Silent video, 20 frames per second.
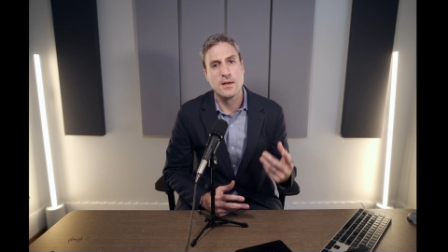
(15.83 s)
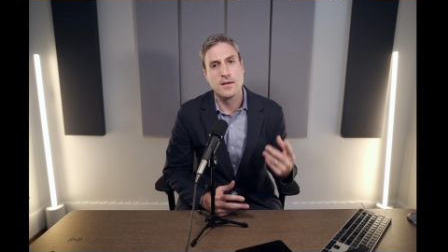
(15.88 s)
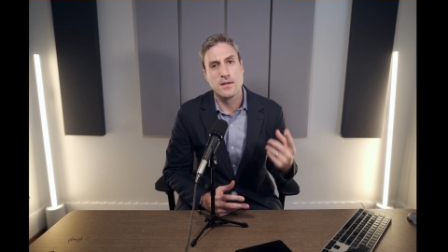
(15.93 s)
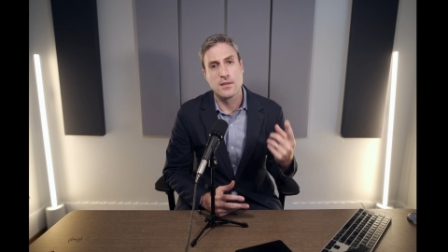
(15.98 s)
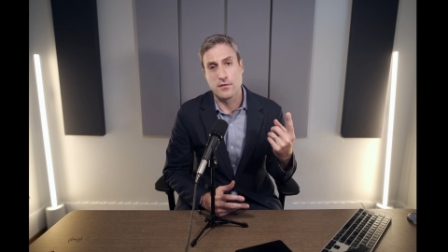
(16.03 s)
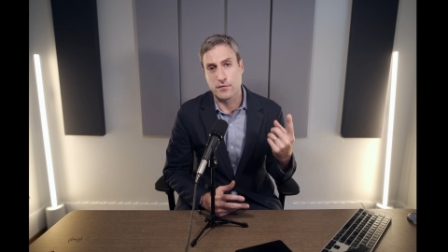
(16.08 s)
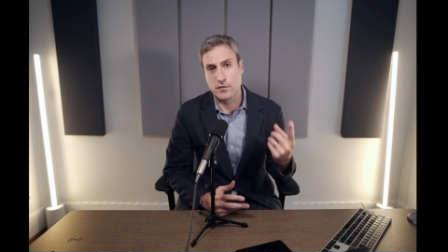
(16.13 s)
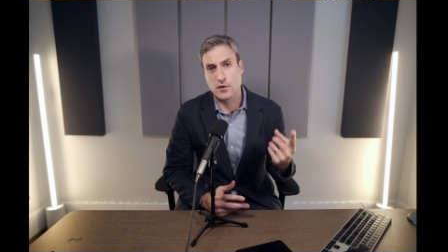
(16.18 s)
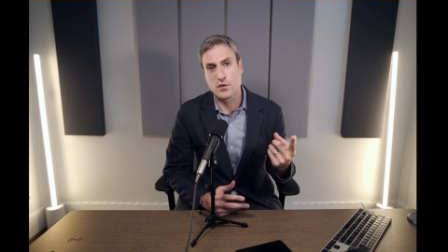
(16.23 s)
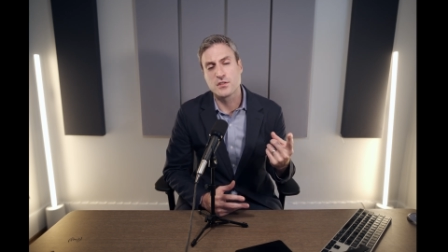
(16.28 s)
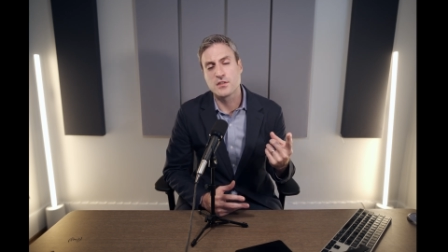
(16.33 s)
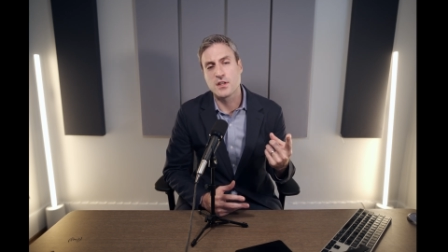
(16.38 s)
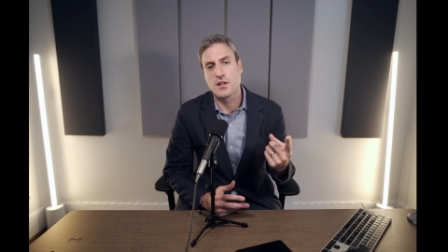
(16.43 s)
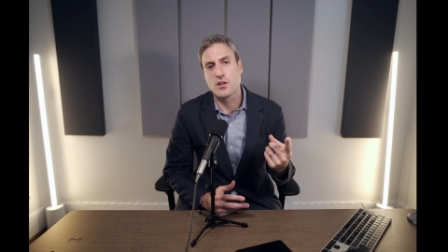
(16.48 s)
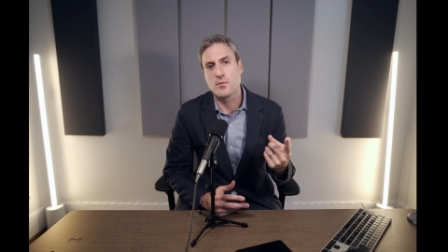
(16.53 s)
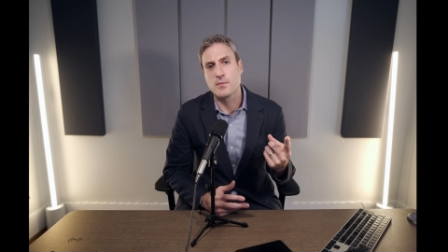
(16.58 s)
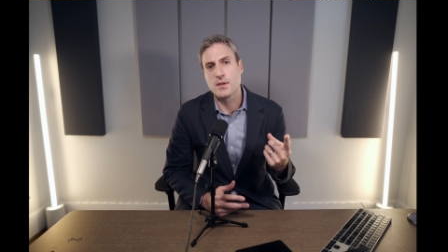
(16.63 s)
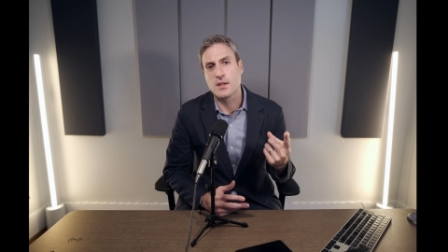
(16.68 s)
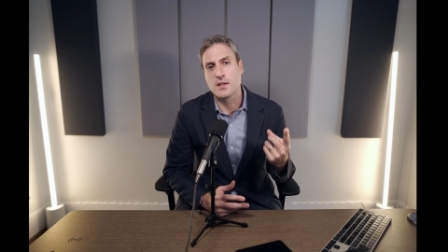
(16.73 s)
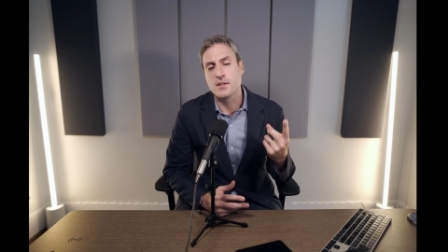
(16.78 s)
the first
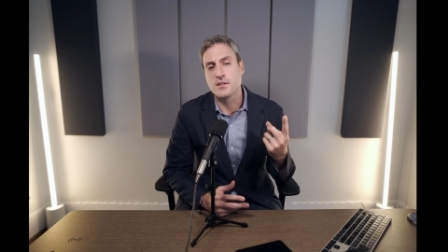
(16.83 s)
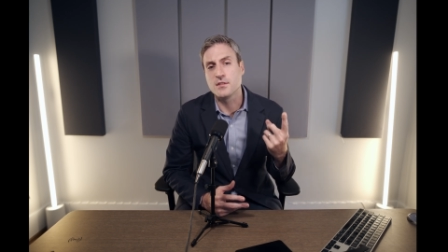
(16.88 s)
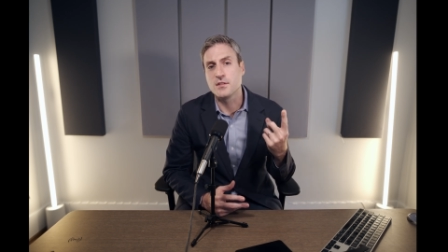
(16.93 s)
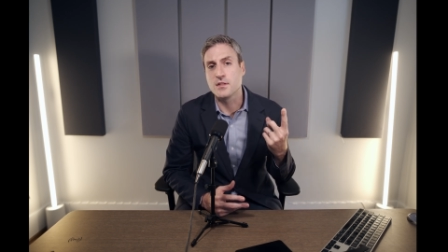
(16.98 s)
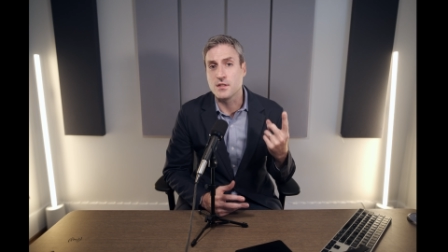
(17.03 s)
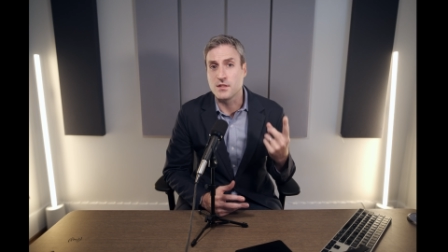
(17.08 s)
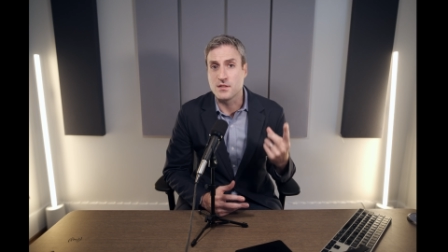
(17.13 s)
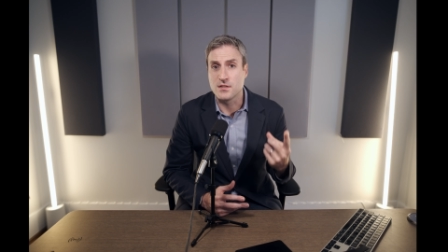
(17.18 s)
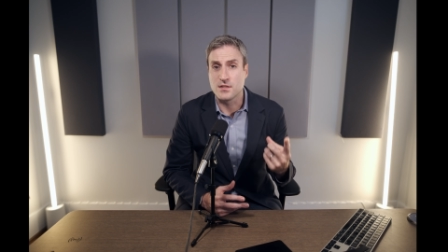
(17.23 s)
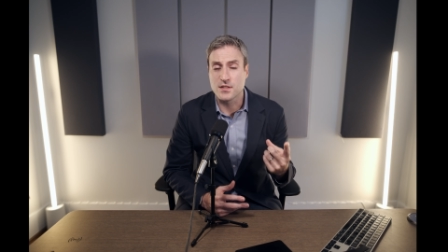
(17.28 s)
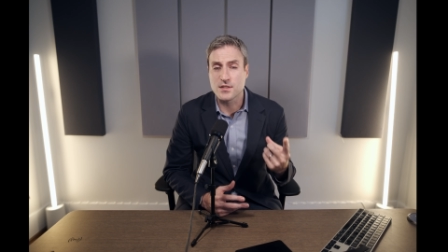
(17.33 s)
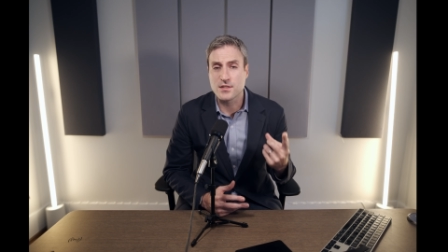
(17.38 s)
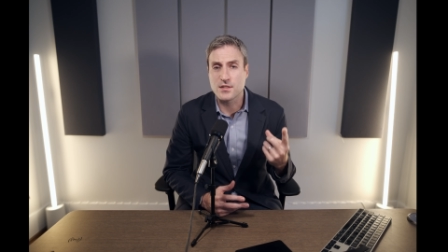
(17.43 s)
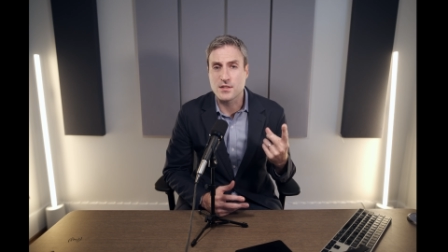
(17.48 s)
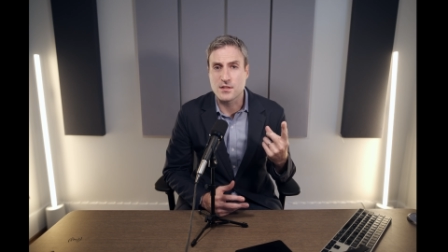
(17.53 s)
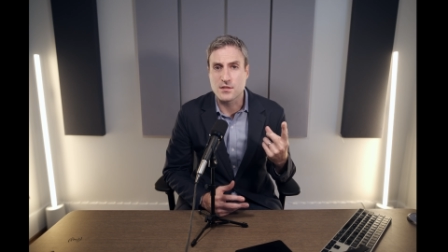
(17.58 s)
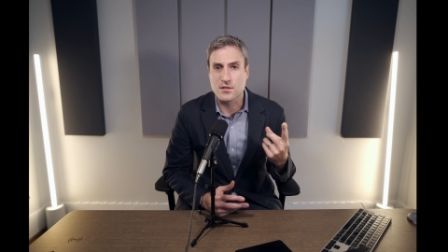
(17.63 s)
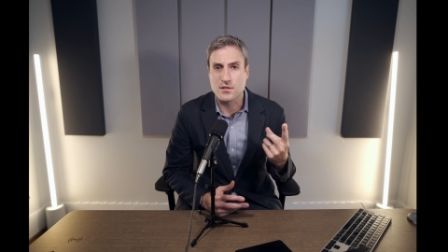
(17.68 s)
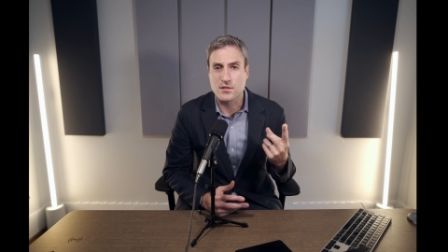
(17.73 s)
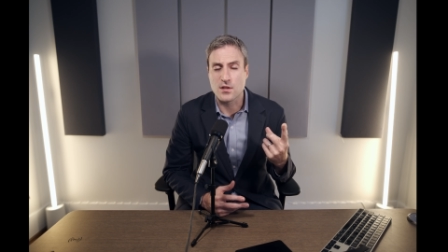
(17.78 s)
element is the
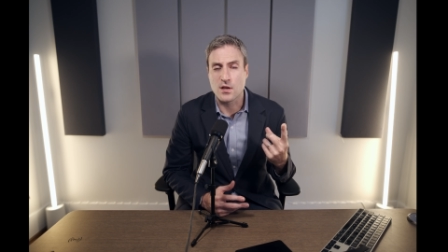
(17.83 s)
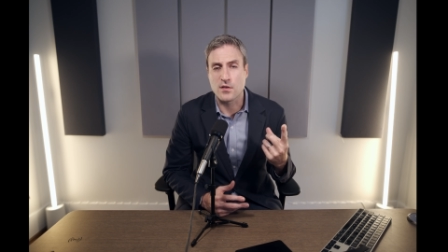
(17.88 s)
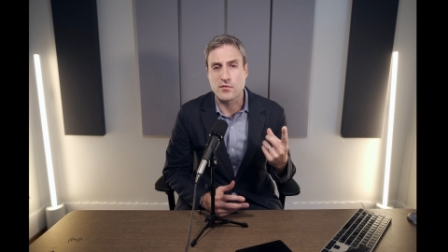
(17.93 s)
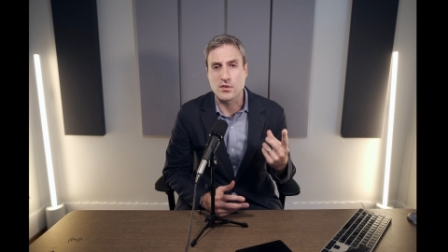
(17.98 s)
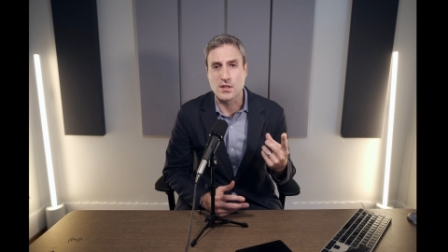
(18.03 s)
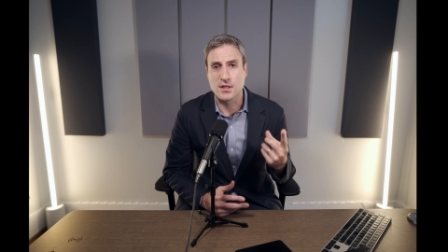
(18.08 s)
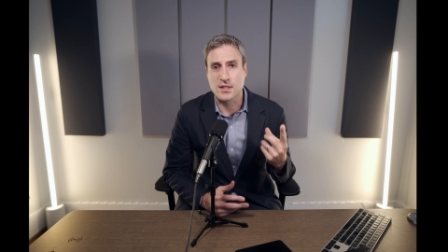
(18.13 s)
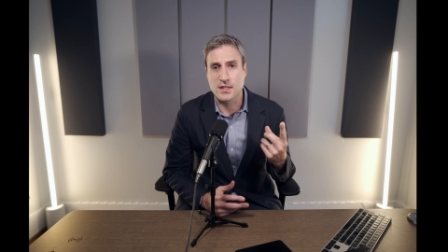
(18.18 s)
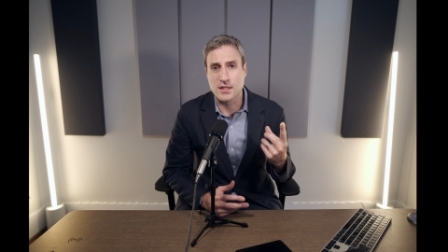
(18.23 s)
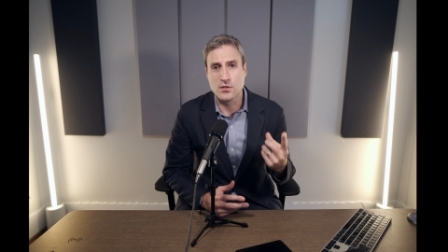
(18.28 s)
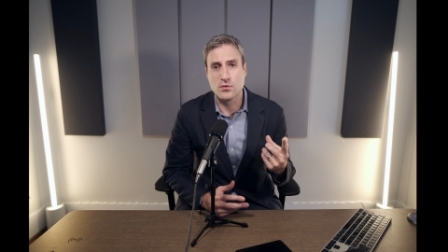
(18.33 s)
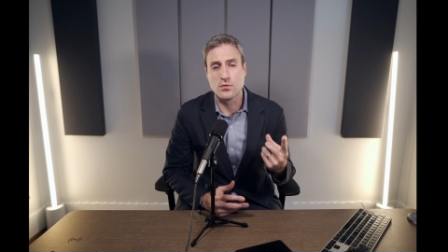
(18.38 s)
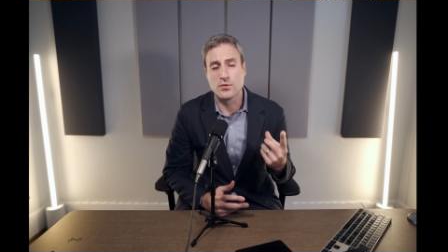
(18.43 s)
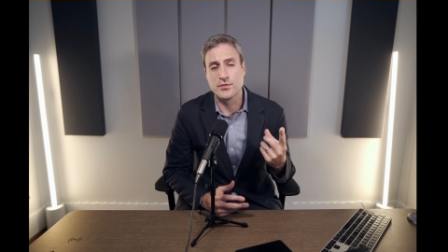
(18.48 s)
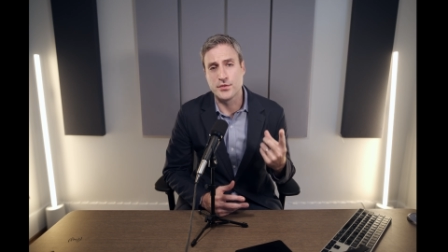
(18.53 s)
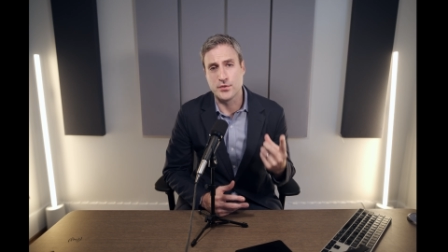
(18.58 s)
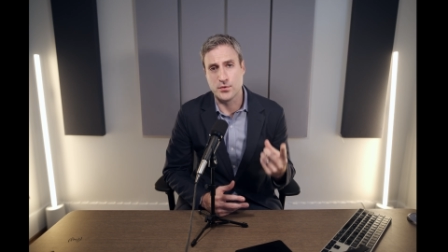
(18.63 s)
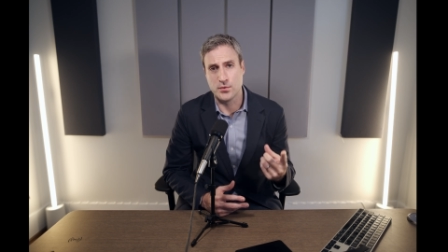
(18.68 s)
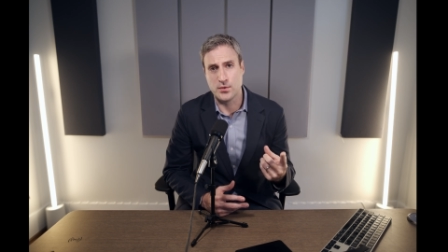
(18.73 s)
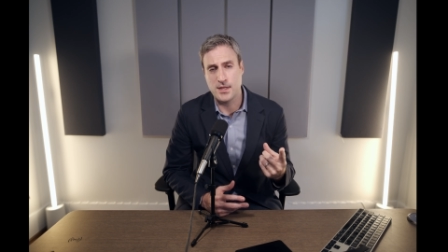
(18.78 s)
existence of a legal
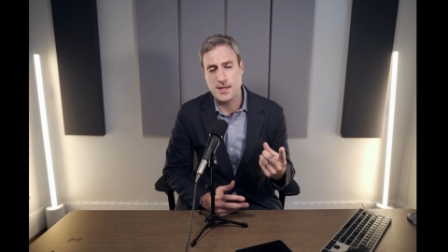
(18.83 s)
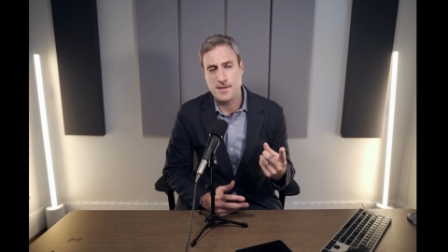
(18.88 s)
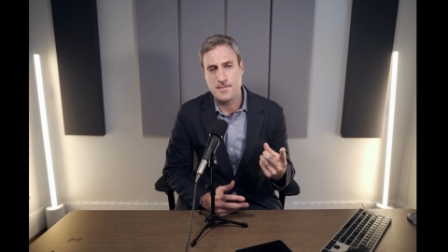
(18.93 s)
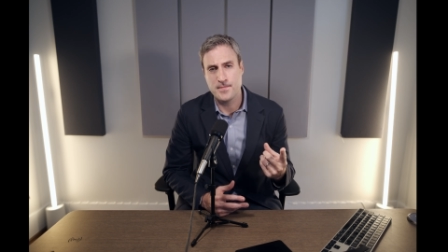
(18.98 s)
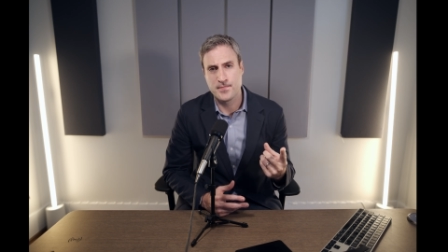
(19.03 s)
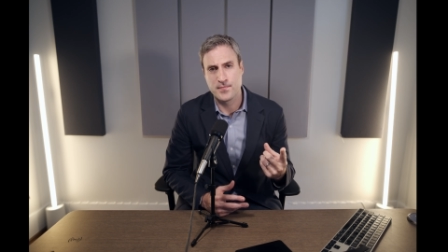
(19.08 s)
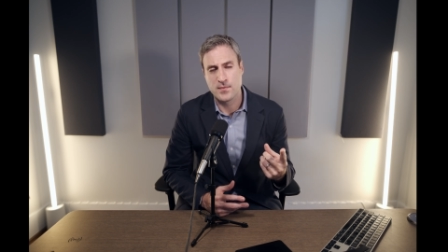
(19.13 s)
duty,